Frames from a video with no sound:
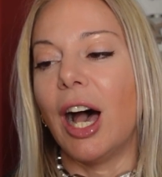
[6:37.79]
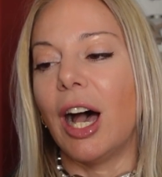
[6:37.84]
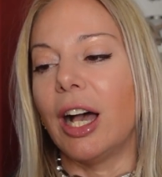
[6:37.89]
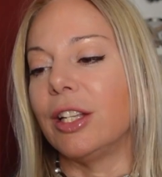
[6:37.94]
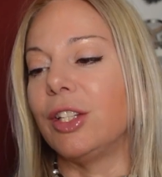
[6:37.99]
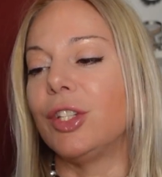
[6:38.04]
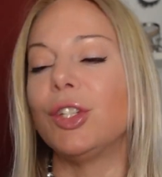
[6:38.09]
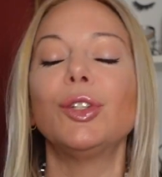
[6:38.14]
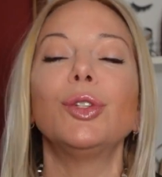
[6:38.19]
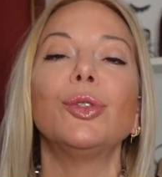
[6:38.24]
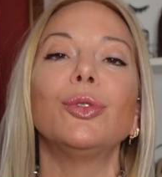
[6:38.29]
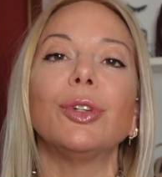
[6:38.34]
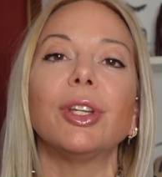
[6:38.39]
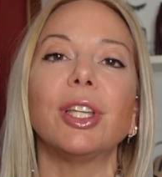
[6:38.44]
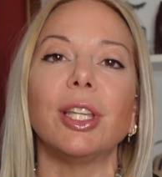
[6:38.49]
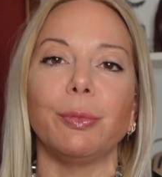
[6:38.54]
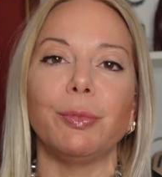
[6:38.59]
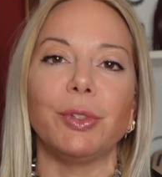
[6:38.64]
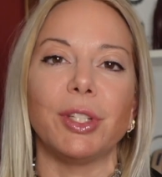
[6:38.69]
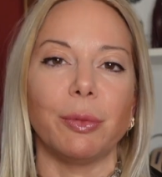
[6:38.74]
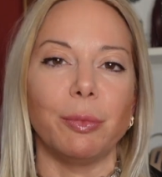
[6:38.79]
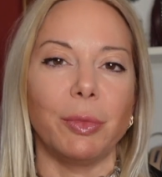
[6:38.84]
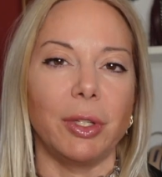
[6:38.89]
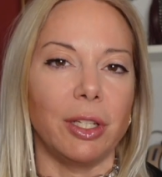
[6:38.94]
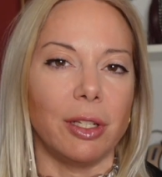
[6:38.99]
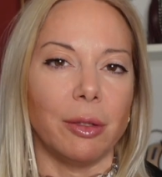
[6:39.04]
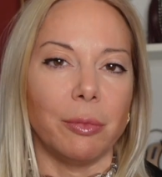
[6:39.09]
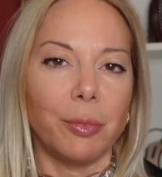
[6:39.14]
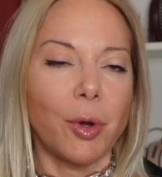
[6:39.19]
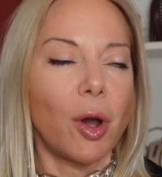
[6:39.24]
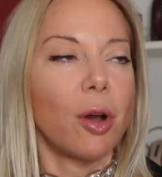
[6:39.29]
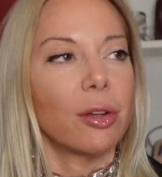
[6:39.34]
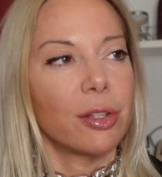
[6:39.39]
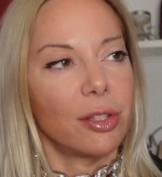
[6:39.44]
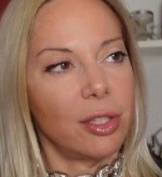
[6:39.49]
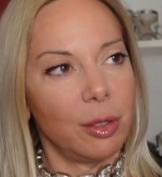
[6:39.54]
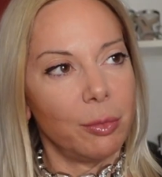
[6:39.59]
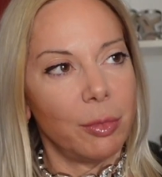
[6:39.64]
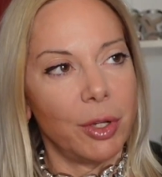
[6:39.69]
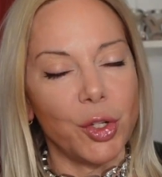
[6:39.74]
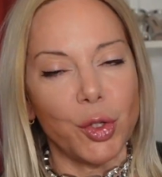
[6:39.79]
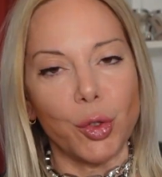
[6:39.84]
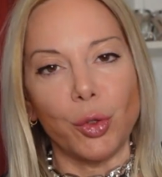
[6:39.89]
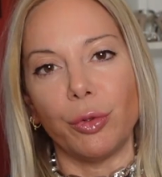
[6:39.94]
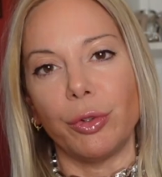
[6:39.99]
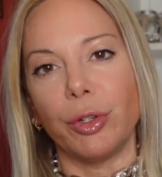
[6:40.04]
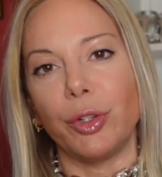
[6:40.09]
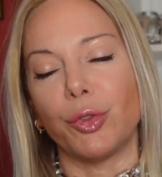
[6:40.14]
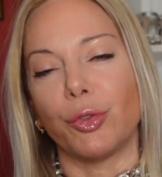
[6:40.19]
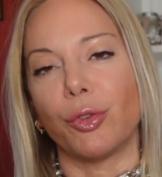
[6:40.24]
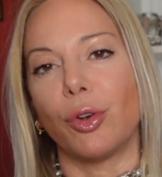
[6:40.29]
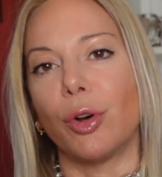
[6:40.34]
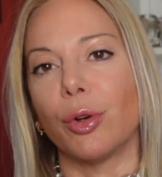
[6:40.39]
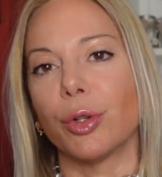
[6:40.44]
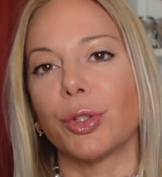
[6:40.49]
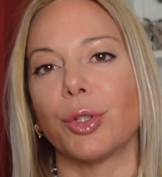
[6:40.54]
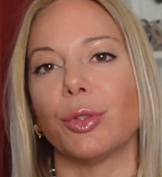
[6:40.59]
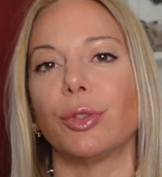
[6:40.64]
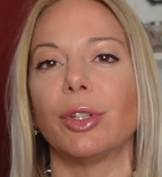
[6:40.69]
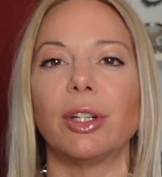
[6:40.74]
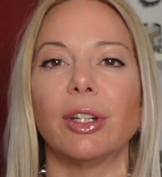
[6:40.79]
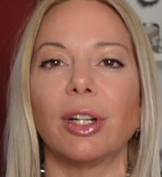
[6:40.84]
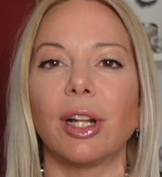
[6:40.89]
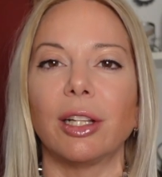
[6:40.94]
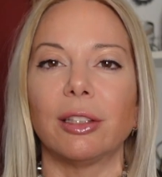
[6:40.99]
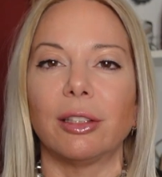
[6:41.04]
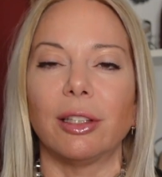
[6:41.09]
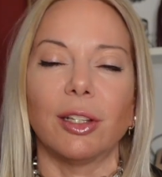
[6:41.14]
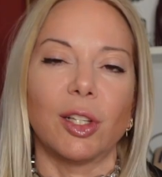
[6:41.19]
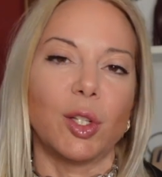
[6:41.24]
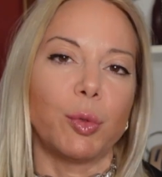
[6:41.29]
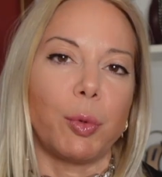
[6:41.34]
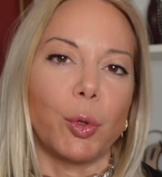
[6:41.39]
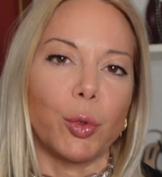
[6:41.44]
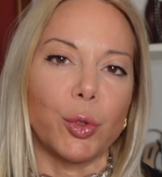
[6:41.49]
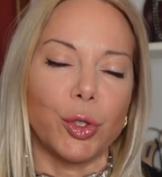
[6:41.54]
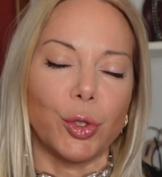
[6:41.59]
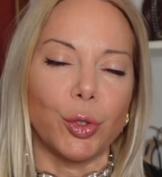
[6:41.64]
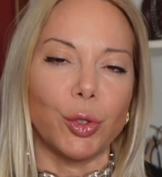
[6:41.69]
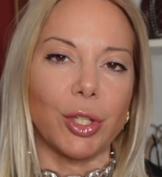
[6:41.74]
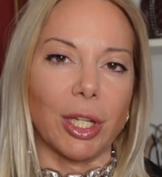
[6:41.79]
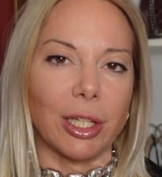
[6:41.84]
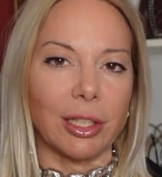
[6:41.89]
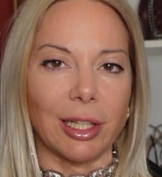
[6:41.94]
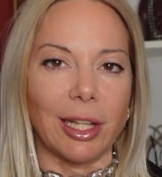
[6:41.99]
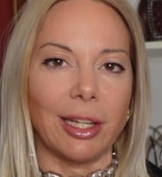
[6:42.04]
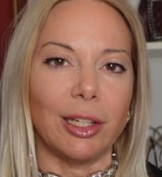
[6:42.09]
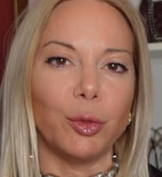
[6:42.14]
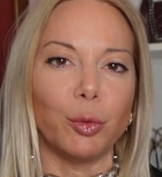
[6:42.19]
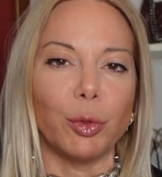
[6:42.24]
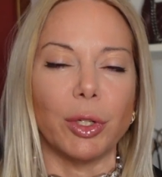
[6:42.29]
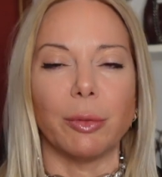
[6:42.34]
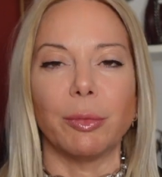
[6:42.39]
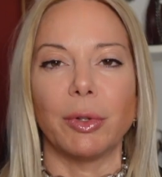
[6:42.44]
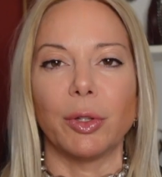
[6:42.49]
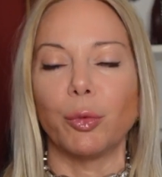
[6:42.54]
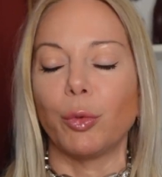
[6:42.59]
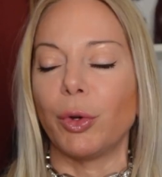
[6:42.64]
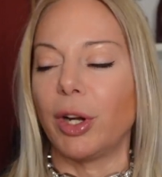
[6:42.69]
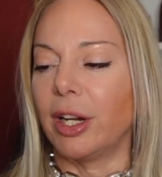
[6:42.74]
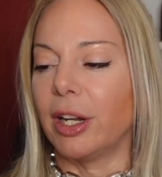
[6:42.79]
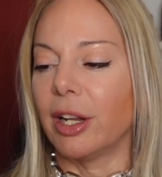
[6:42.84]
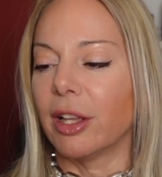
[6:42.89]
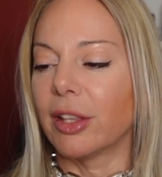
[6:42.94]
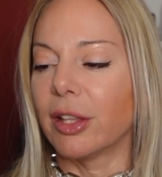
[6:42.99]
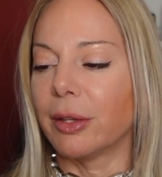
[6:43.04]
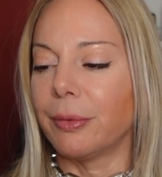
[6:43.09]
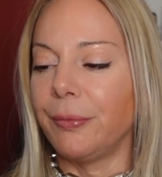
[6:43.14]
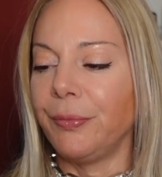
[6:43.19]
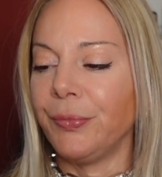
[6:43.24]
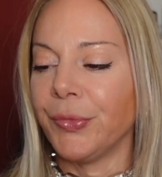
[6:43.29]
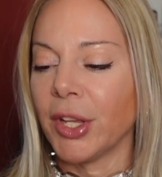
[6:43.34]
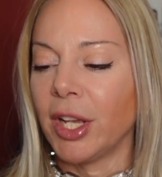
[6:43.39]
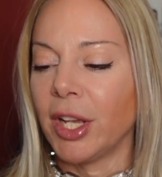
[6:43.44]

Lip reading: I do keep them in a box in my jewelry drawer so they're not exposed to sunlight when I'm not wearing them.